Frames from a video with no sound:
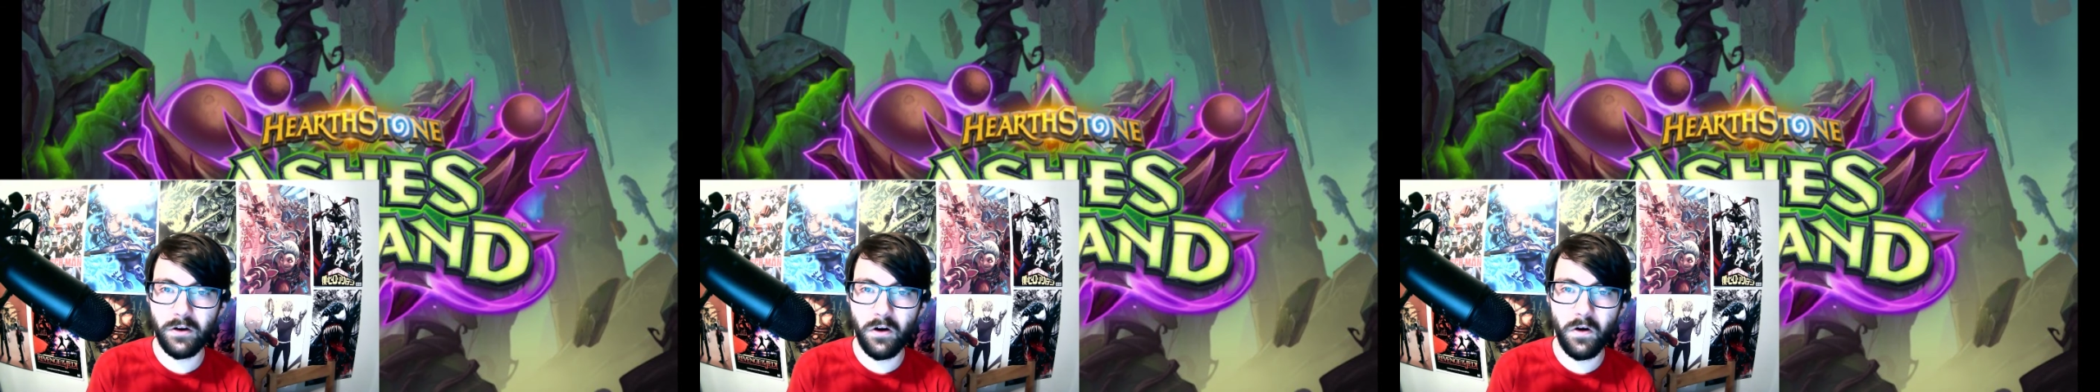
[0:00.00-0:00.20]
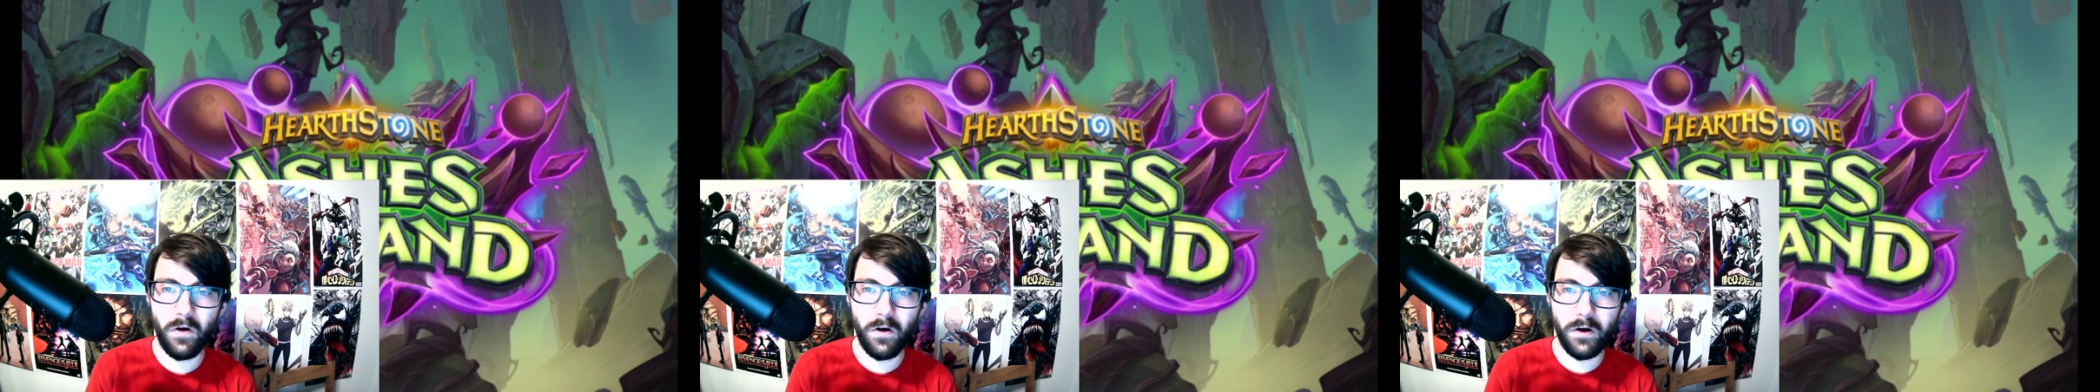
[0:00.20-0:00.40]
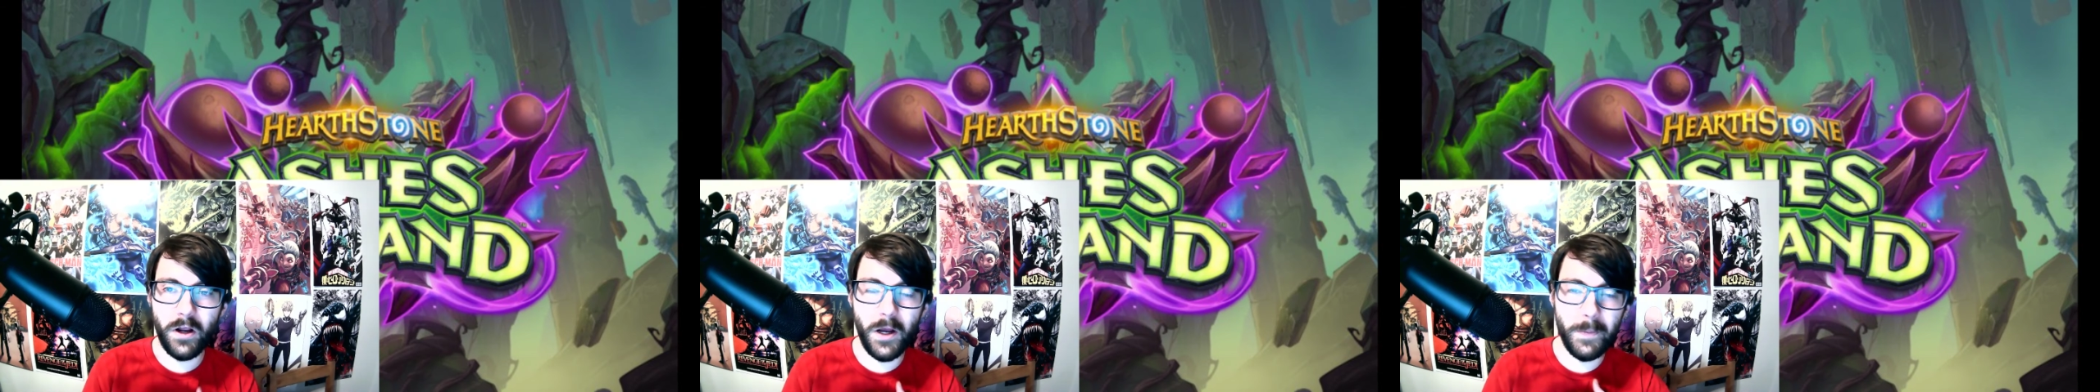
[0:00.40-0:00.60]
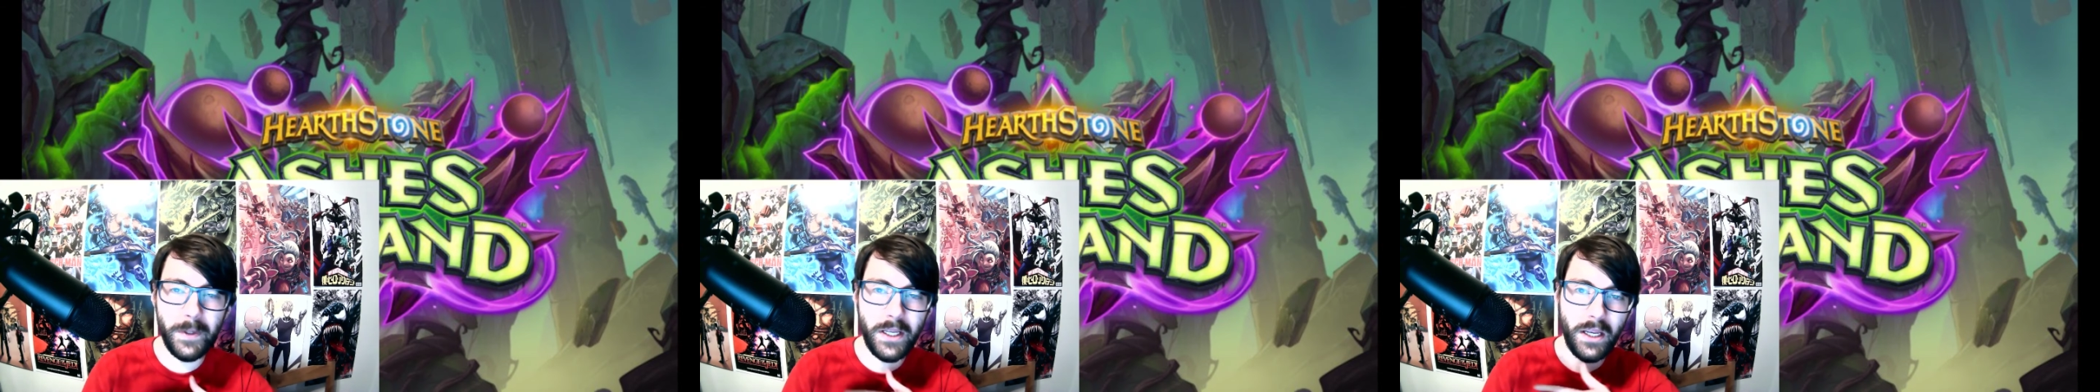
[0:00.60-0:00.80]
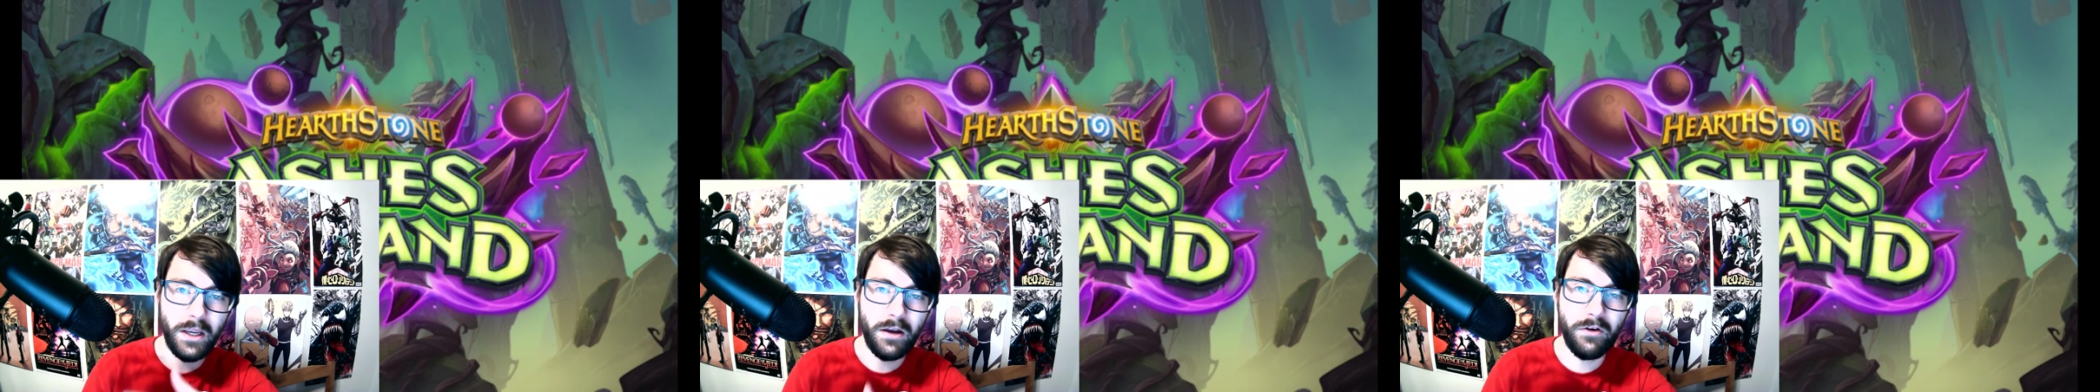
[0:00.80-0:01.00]
are coming
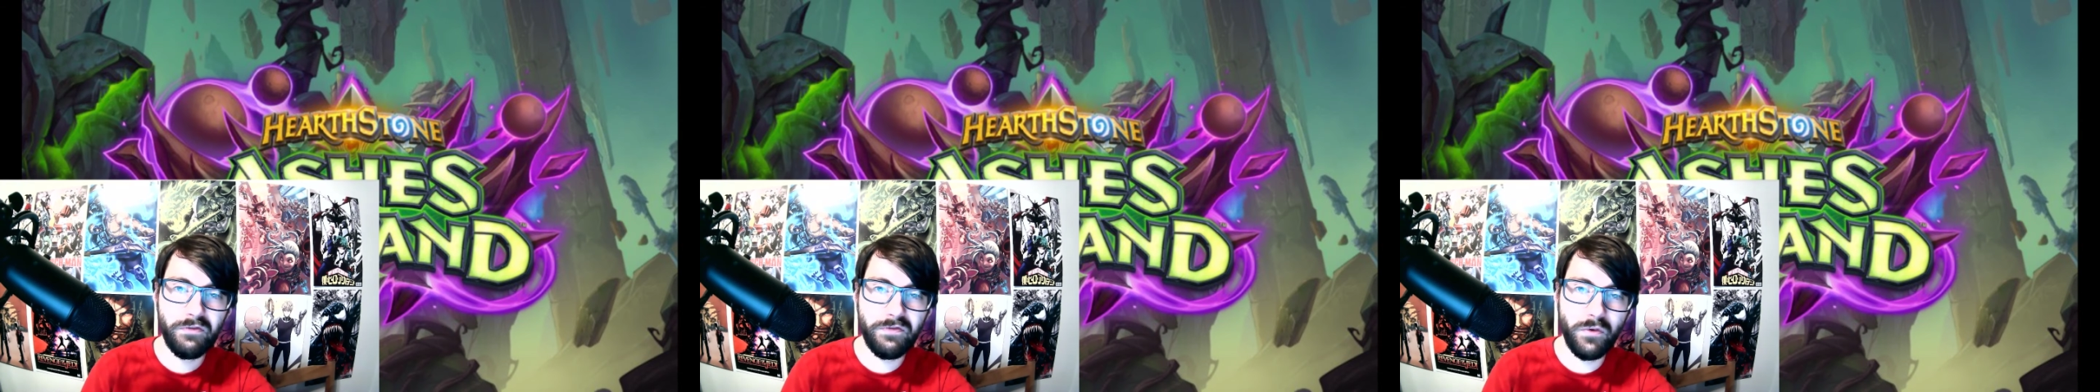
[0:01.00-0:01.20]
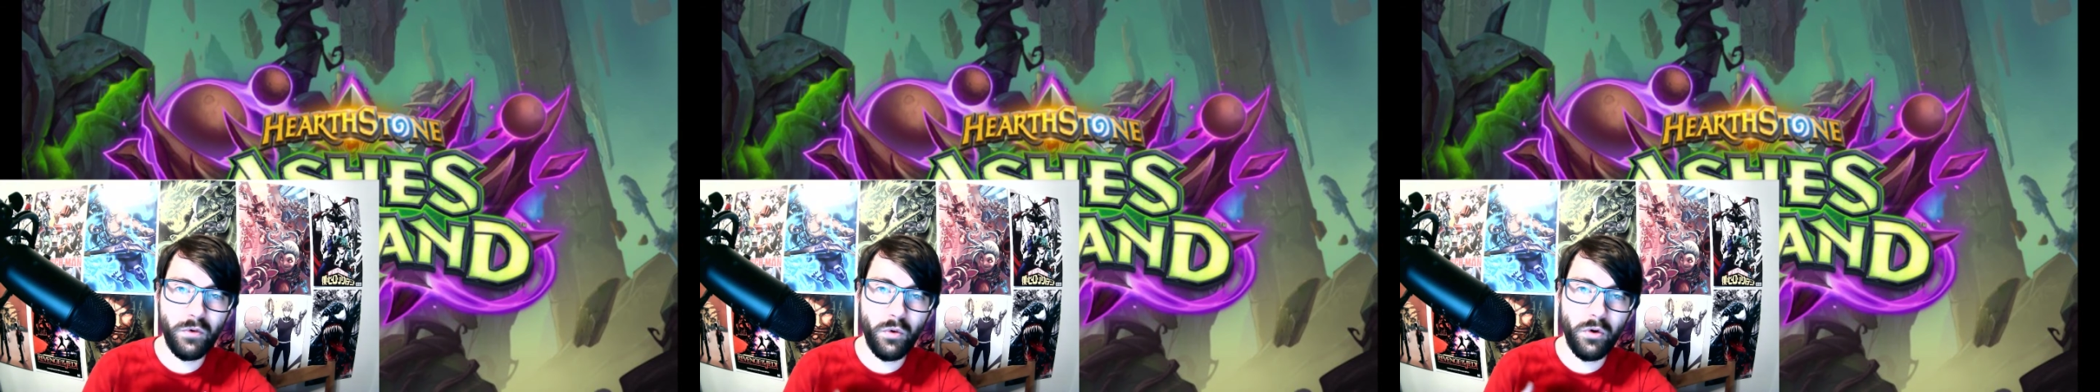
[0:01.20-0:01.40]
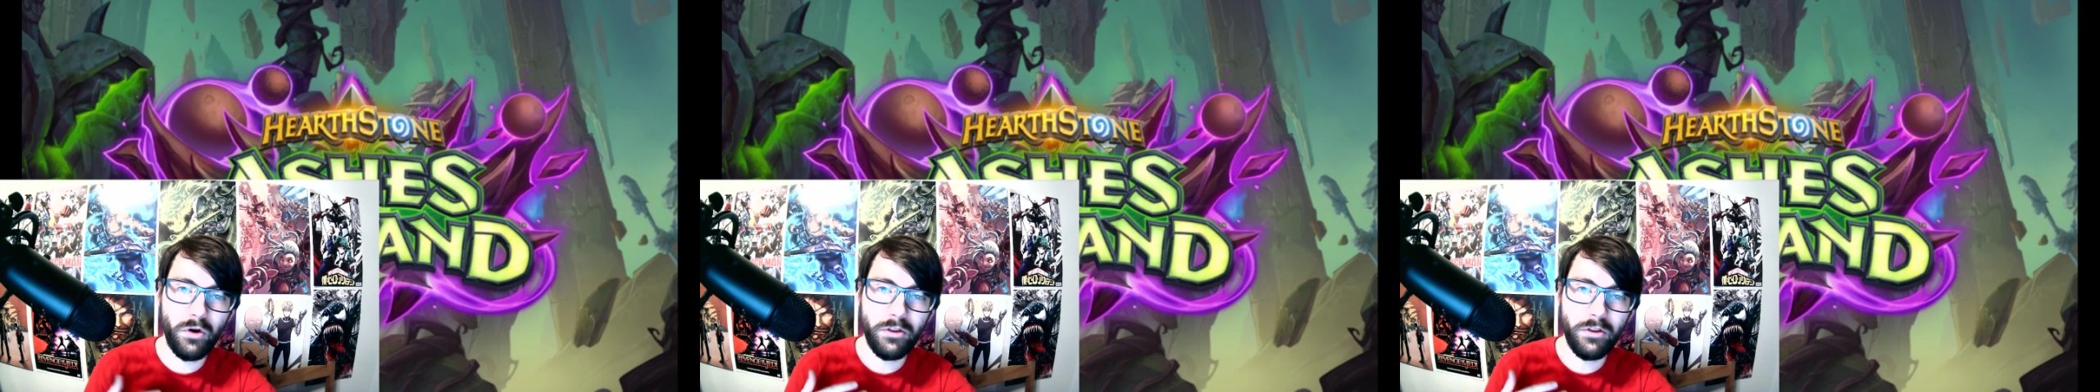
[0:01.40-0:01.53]
in for